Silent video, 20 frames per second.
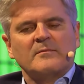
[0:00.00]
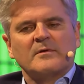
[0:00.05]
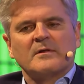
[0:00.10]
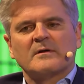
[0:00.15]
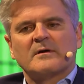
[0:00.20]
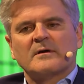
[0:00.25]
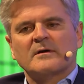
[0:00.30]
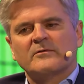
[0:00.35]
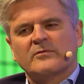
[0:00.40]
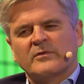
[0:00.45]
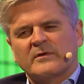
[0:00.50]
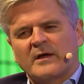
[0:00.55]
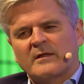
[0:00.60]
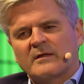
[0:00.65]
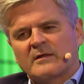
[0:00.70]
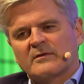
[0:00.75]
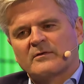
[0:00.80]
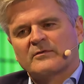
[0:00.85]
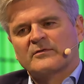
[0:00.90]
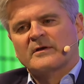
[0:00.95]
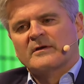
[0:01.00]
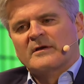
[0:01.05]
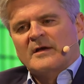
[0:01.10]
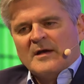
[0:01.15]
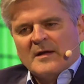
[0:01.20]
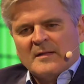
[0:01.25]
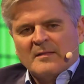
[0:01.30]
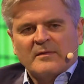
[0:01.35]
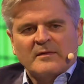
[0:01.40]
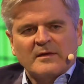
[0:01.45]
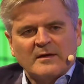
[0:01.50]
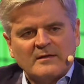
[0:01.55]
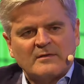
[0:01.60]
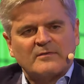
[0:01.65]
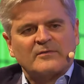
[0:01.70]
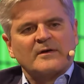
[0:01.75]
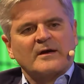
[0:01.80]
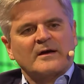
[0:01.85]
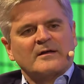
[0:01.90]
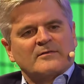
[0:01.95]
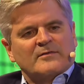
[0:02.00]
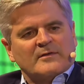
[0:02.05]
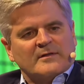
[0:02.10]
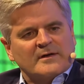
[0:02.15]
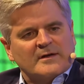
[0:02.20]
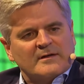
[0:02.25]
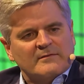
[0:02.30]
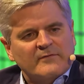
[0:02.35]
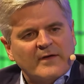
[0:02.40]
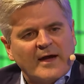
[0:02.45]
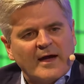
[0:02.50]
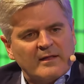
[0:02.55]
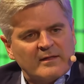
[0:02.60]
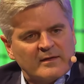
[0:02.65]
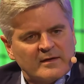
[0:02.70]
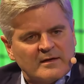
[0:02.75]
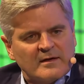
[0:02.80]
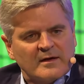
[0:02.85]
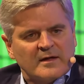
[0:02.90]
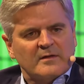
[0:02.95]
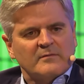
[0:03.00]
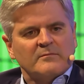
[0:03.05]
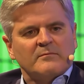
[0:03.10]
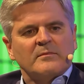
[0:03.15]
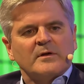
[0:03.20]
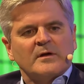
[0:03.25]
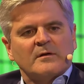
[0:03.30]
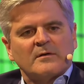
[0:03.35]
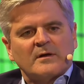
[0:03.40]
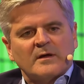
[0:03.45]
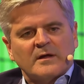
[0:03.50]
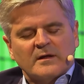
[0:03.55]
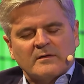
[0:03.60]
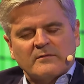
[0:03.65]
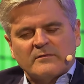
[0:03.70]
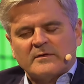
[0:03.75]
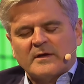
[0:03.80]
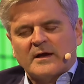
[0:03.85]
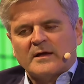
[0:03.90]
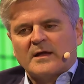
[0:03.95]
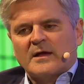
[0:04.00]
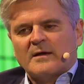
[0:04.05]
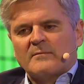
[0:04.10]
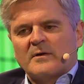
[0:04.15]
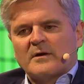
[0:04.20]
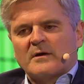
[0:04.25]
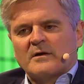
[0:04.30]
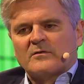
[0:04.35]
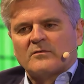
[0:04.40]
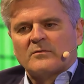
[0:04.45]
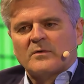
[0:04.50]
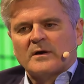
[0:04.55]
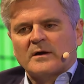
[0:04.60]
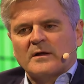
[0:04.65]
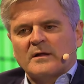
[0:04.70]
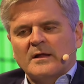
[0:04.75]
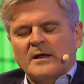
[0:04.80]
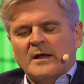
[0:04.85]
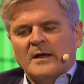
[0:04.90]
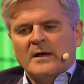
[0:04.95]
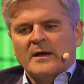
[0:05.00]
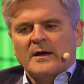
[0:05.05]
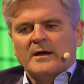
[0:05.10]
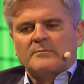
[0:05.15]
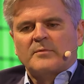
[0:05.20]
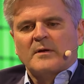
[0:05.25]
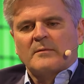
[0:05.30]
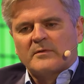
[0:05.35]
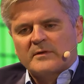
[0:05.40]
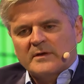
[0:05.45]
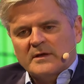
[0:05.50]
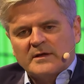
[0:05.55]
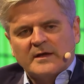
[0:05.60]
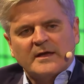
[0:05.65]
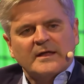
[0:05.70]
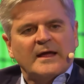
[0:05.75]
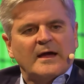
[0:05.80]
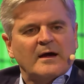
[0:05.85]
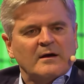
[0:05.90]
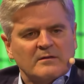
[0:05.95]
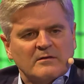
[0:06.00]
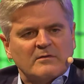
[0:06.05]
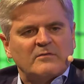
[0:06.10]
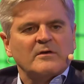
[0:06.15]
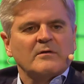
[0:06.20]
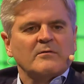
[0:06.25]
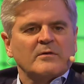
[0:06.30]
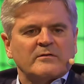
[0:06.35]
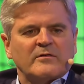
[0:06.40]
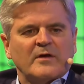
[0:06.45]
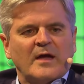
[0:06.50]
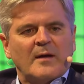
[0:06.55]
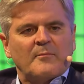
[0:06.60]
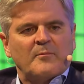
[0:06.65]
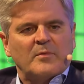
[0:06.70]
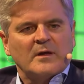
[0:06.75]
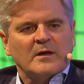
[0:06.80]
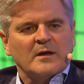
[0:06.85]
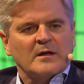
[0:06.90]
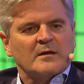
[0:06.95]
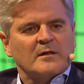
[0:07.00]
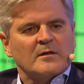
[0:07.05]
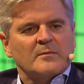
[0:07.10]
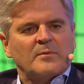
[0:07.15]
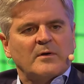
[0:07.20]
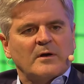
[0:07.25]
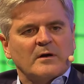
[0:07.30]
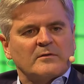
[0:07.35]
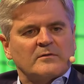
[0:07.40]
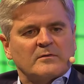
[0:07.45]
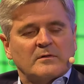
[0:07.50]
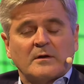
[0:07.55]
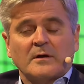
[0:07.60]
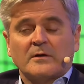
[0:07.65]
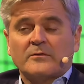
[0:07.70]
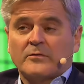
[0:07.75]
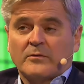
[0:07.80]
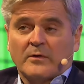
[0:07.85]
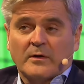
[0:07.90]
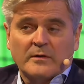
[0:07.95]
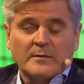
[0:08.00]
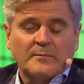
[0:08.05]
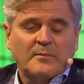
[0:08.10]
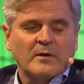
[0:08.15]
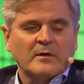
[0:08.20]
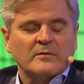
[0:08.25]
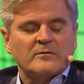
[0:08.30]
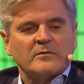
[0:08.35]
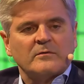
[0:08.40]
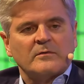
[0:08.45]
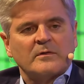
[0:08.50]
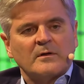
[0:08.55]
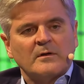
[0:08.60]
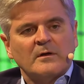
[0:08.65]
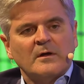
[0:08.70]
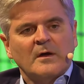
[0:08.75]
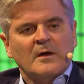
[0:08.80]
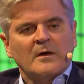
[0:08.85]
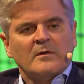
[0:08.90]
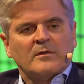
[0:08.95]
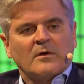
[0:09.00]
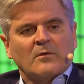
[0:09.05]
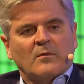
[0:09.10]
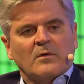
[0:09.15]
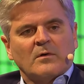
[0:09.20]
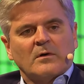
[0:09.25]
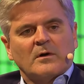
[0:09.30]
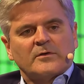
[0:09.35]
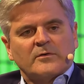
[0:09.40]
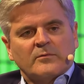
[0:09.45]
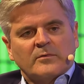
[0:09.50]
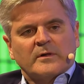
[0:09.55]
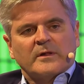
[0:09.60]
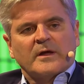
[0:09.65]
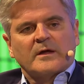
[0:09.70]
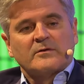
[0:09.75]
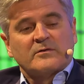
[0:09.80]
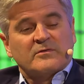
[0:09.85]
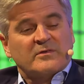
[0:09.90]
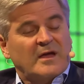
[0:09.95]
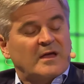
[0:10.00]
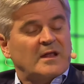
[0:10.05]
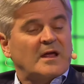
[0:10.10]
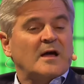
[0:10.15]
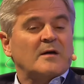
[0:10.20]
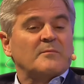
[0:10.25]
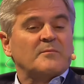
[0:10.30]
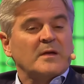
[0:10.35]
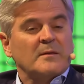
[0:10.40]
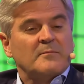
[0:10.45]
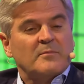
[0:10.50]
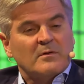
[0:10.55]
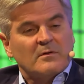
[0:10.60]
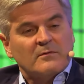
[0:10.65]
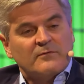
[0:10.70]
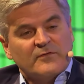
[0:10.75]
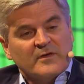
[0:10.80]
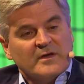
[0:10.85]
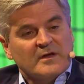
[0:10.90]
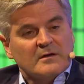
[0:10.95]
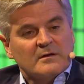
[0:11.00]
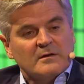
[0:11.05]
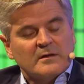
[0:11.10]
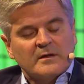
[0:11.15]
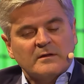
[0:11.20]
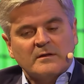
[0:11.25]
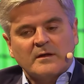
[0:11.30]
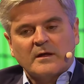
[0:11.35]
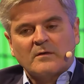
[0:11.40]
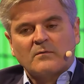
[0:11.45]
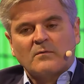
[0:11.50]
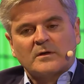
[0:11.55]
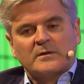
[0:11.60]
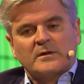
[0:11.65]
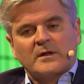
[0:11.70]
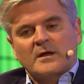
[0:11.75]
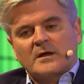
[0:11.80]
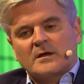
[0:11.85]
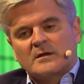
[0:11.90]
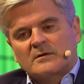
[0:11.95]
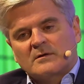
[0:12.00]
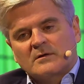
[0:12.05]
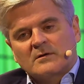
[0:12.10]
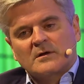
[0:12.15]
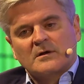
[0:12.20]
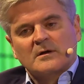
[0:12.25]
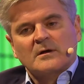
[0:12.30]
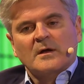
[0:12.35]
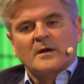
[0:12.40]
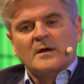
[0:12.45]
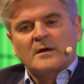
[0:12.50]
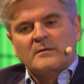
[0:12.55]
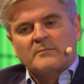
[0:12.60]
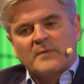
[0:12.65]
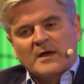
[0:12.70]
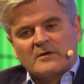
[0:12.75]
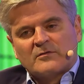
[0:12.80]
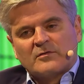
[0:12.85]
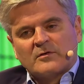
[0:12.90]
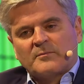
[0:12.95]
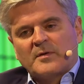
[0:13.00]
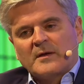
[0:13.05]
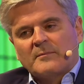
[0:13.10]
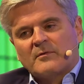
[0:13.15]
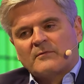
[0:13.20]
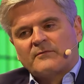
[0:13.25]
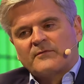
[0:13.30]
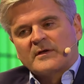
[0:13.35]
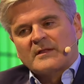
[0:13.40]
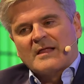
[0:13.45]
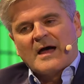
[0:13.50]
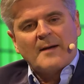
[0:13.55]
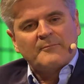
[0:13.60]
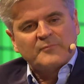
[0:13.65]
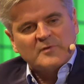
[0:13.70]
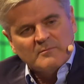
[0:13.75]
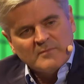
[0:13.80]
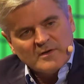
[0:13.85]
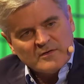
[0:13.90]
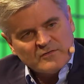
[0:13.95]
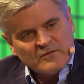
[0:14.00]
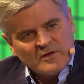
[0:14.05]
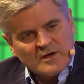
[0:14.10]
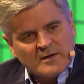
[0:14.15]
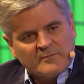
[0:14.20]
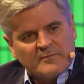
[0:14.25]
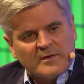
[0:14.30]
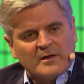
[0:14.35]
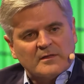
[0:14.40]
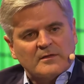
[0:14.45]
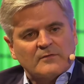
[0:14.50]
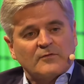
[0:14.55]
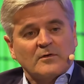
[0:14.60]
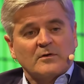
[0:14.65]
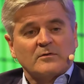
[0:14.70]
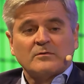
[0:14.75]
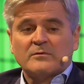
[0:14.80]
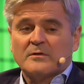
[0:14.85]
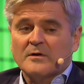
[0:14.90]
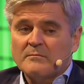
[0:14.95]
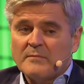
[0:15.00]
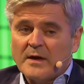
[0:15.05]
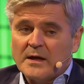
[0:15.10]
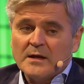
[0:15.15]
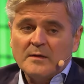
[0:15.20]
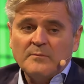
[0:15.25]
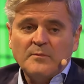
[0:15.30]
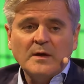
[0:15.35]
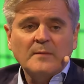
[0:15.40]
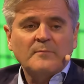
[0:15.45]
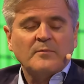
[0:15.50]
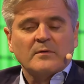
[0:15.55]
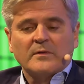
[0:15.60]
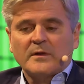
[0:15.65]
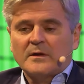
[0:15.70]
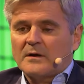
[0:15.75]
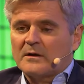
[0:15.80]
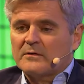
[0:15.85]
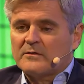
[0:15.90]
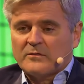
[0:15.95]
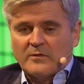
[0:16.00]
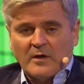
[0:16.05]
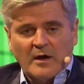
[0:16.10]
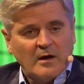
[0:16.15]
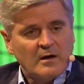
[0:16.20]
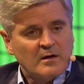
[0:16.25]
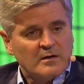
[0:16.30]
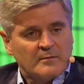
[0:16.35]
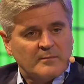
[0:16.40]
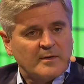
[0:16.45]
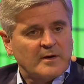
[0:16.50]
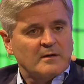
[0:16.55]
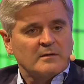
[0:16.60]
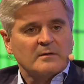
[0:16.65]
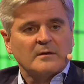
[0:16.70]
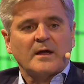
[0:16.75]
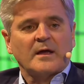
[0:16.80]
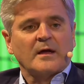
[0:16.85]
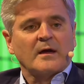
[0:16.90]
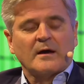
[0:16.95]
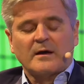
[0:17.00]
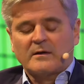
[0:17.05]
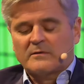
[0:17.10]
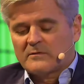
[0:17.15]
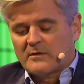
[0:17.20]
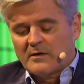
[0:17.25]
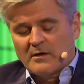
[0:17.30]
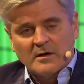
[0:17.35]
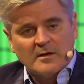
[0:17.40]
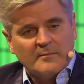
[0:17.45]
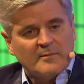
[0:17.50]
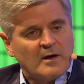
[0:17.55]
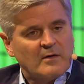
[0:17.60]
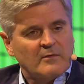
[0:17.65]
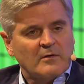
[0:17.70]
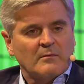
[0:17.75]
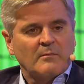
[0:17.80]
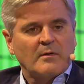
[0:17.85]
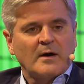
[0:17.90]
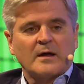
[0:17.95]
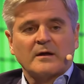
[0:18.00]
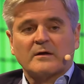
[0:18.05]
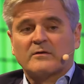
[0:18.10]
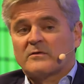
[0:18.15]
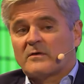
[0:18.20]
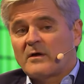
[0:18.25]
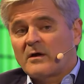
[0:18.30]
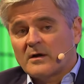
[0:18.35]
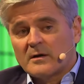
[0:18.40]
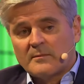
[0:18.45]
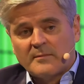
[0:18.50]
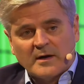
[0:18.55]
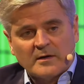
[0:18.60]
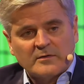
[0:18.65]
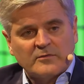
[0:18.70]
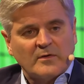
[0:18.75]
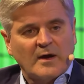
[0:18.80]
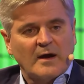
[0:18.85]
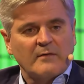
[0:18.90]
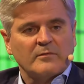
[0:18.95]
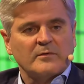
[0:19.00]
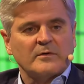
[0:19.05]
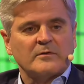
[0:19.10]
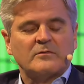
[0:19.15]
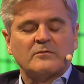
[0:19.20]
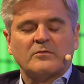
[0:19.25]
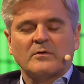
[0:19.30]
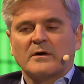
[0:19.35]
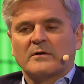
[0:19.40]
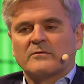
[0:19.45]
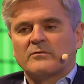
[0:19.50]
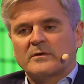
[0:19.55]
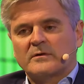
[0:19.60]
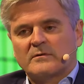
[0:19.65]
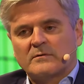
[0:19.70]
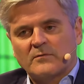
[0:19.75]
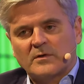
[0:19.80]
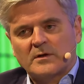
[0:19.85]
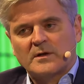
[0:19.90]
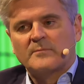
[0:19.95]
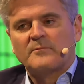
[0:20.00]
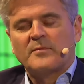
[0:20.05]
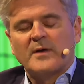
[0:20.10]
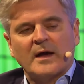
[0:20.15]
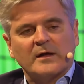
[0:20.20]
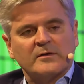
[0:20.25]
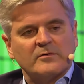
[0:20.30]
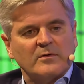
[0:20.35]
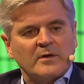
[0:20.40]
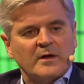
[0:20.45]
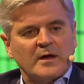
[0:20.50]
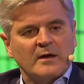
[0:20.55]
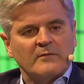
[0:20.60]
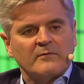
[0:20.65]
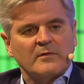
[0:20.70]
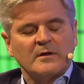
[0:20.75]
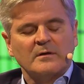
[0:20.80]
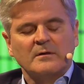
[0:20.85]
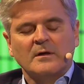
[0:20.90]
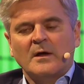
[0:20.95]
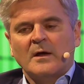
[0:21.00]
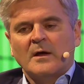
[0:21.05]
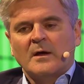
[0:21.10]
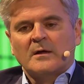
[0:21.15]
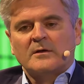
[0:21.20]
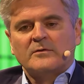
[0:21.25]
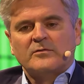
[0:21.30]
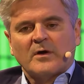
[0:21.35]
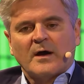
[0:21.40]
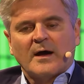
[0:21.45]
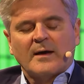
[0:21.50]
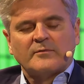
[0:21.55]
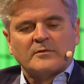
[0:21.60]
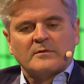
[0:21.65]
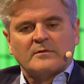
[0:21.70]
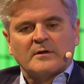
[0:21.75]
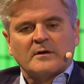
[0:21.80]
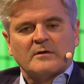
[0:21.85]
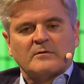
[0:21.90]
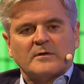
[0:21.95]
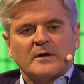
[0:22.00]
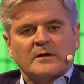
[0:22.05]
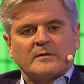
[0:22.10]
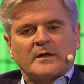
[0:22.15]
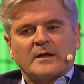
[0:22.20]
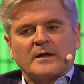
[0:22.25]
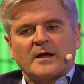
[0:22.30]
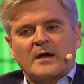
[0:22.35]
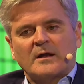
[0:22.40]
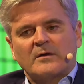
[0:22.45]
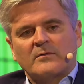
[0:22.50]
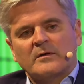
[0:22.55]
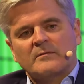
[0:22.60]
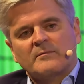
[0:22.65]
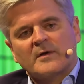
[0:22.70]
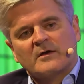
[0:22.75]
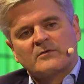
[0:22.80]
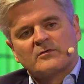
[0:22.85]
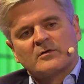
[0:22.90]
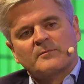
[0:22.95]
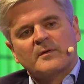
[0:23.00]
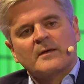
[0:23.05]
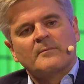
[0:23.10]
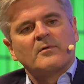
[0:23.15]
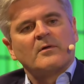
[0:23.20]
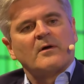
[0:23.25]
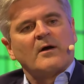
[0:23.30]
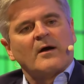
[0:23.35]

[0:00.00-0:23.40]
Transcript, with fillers: in the middle of the country, I think there's a inside Silicon Valley kind of you know kind of dynamic as well, and people need to get out and see what's happening happening in other parts of the country or other parts of the, the world to really understand how people feel and, and what they can do to make sure people feel optimistic about the future. There are many people that are scared about AI, scared about robotics, scared about driverless right. trucks, what, what impact it will have on jobs and things like that. How do we make sure people